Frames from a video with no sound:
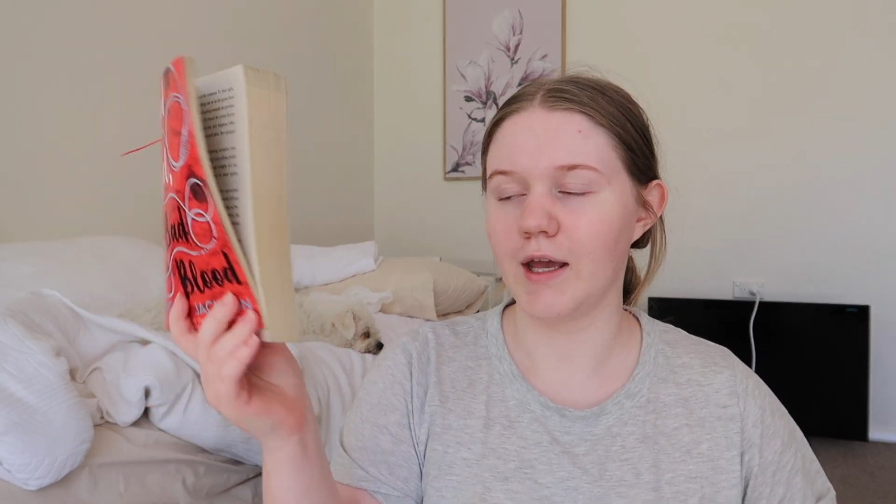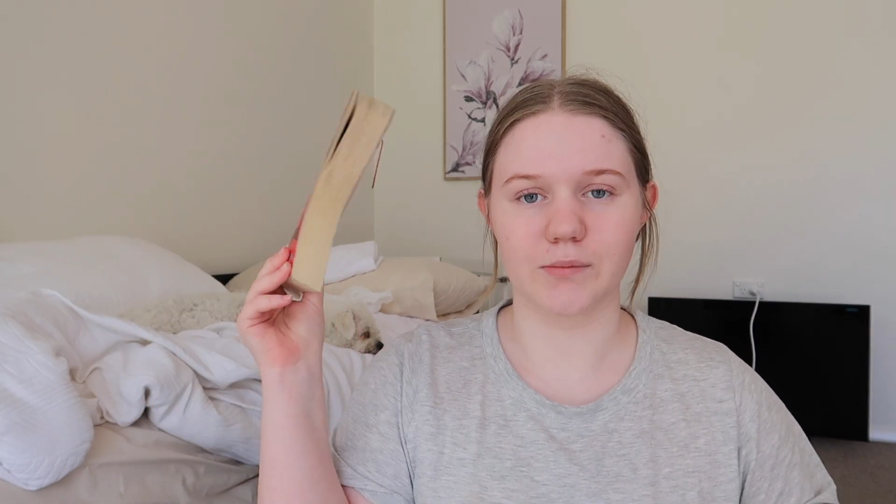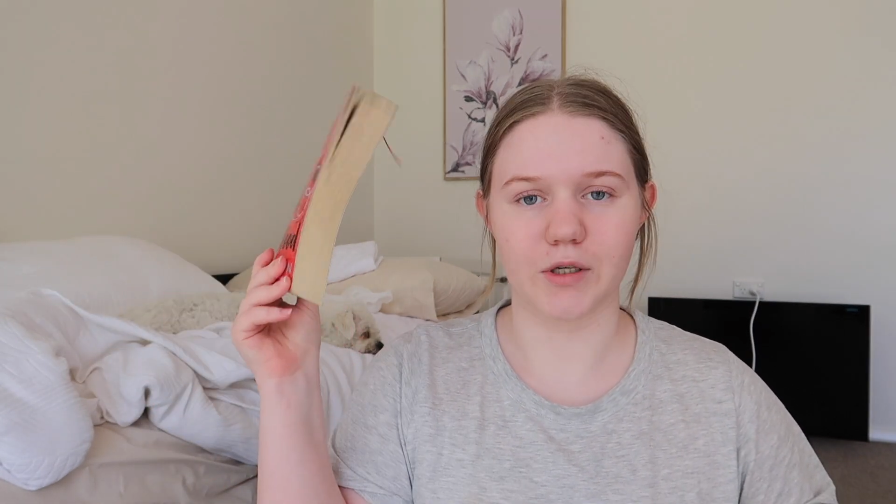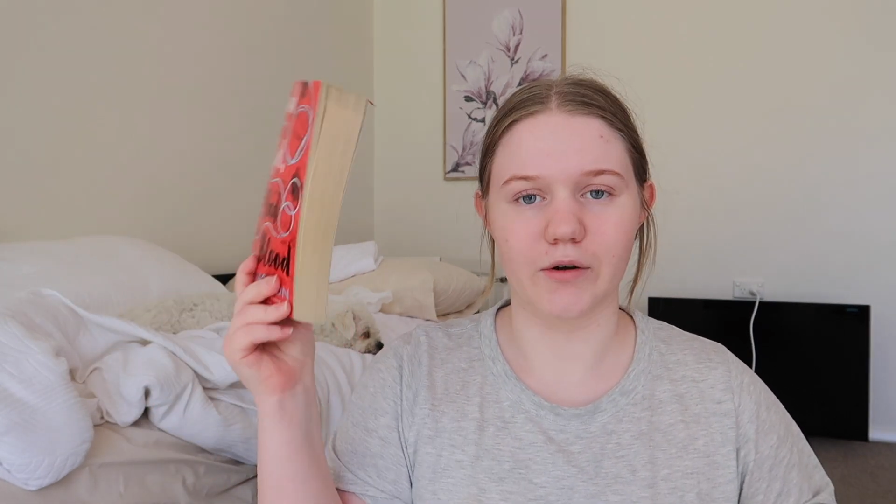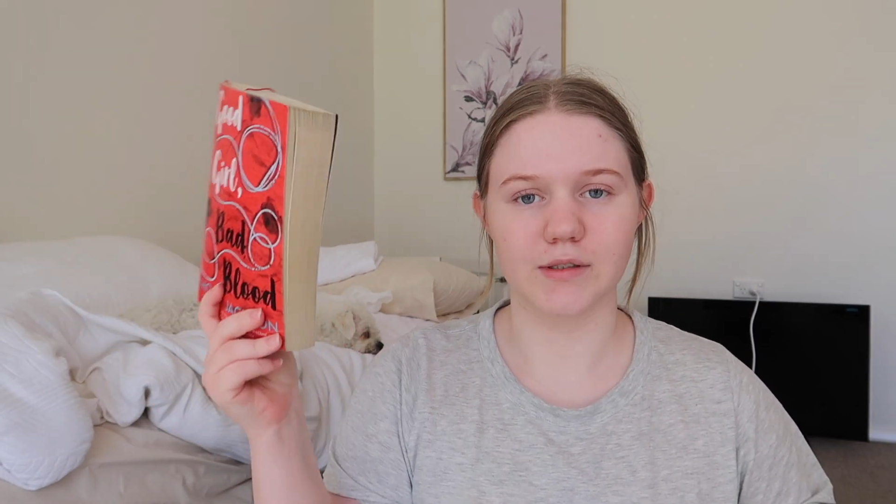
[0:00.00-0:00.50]

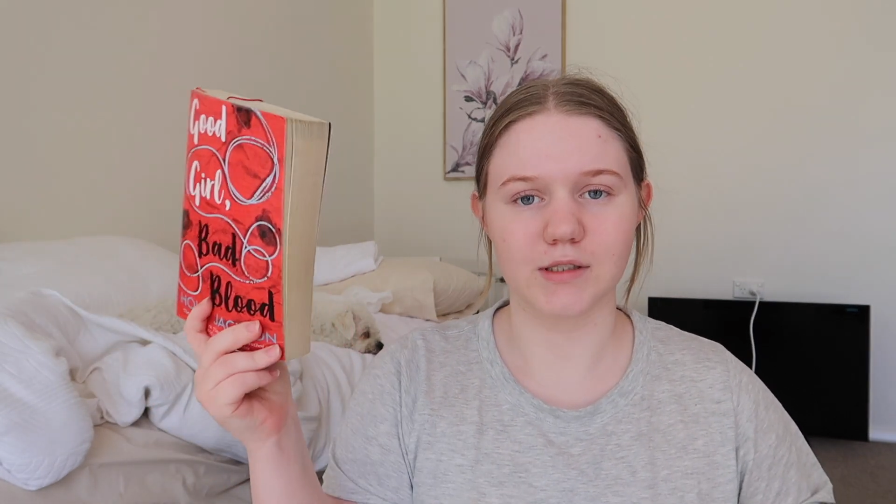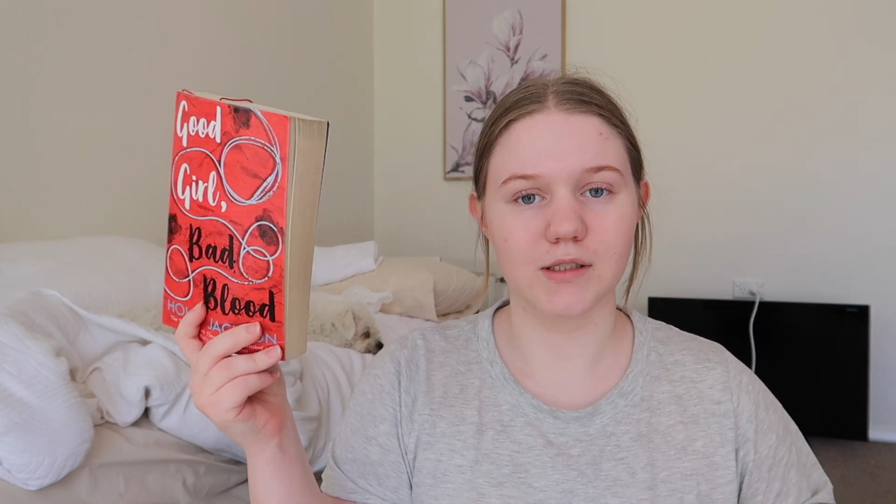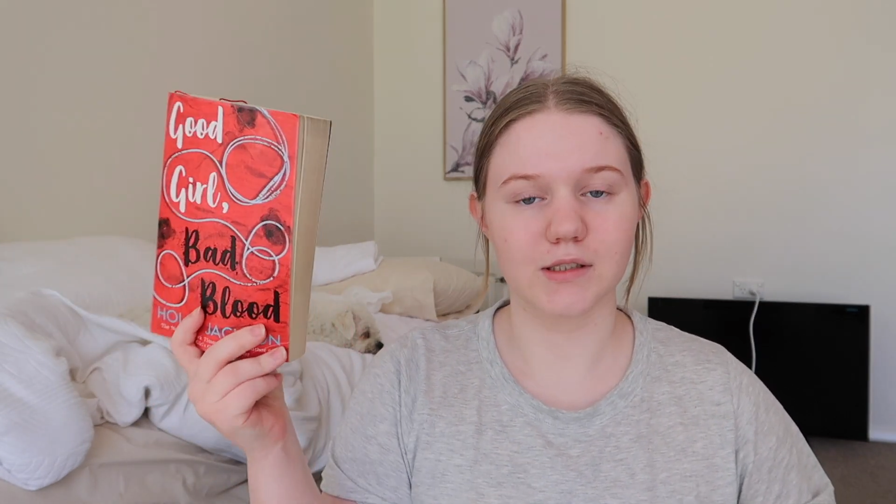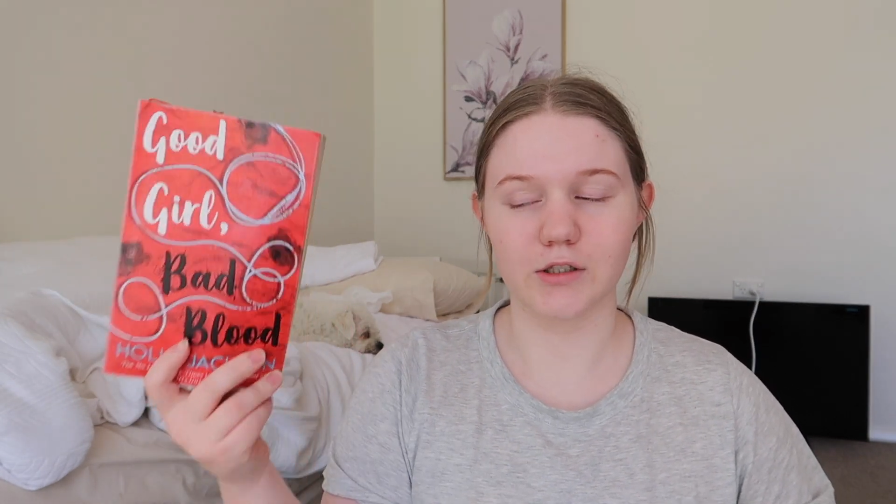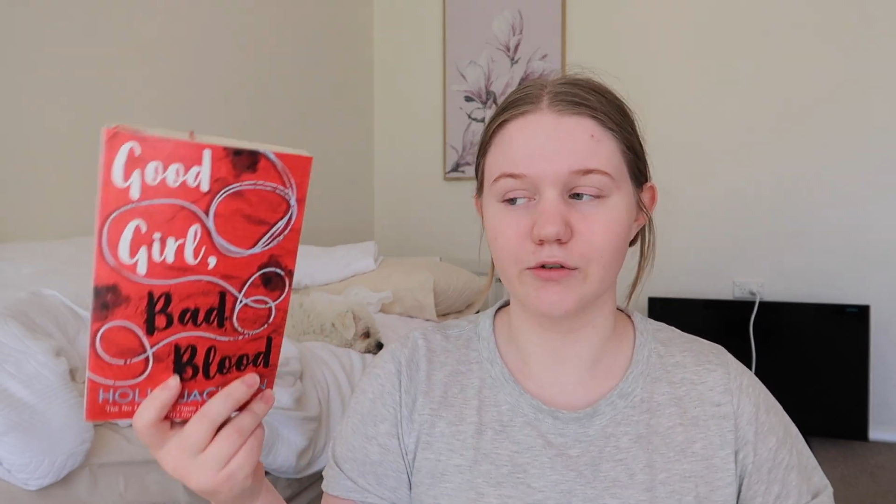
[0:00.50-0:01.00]
I'm going to
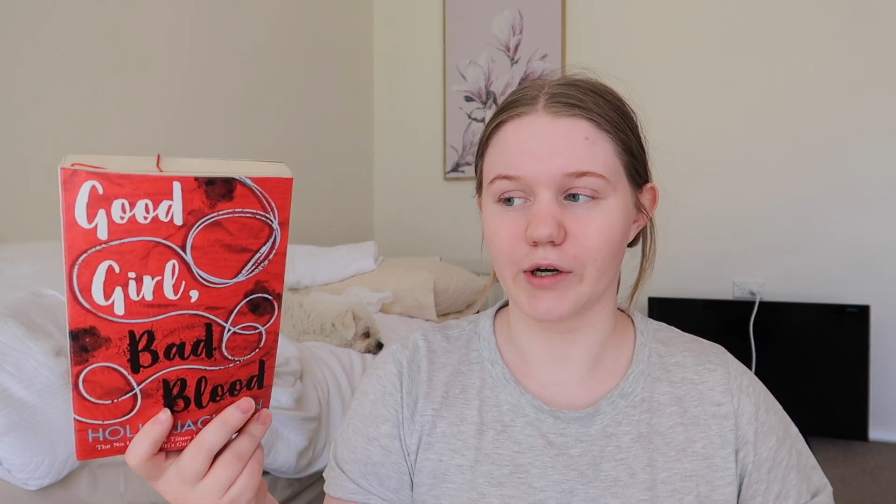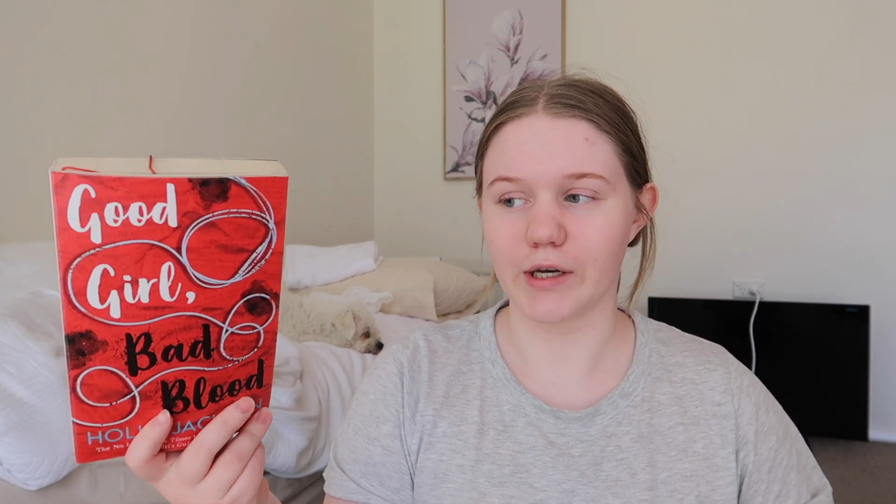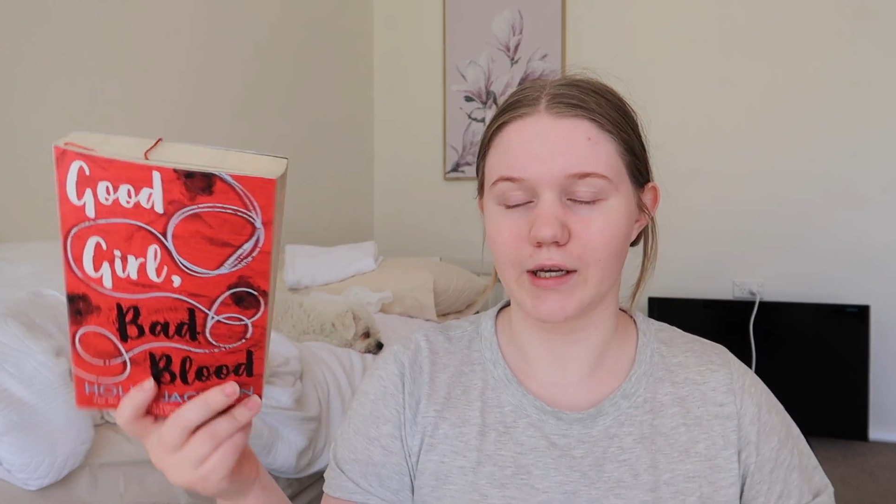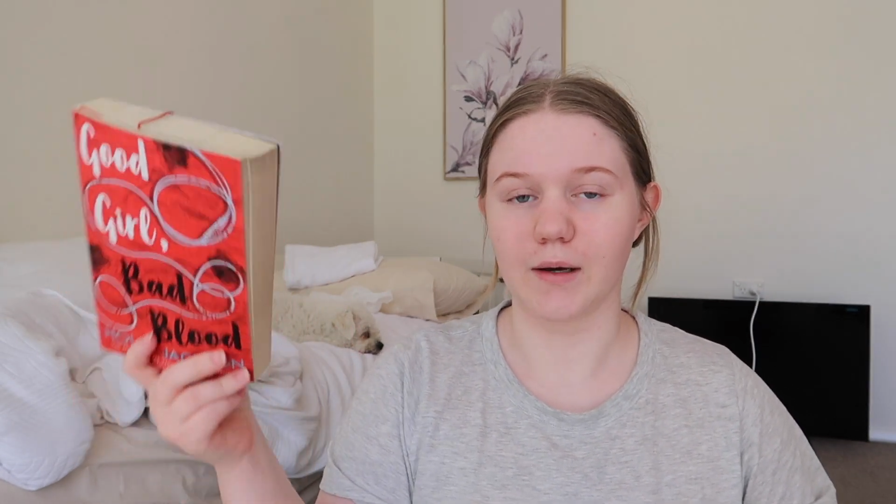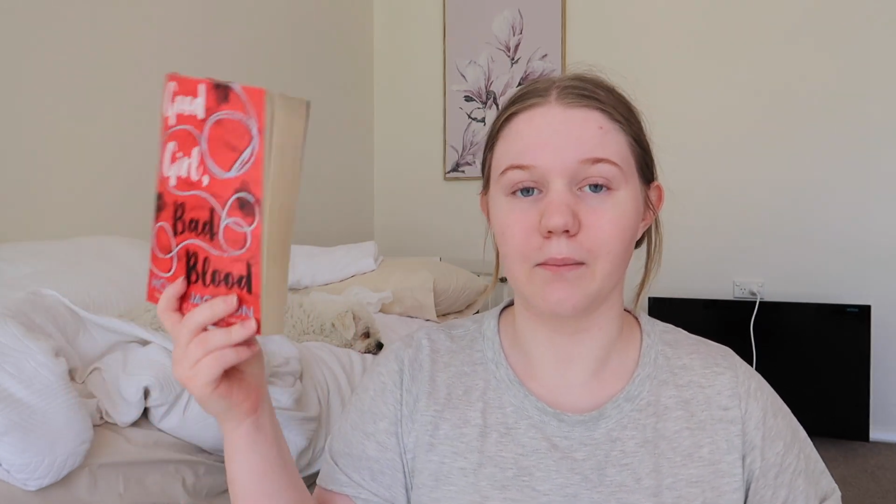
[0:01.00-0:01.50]
continue
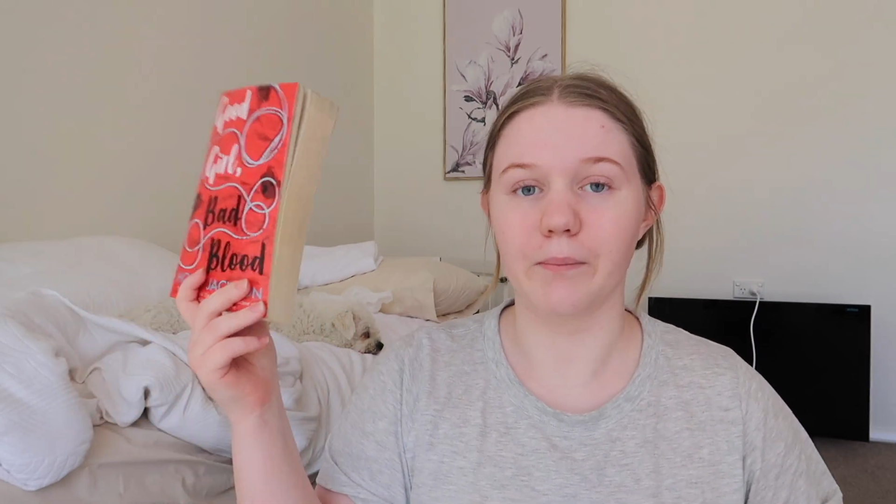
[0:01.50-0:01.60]
reading it,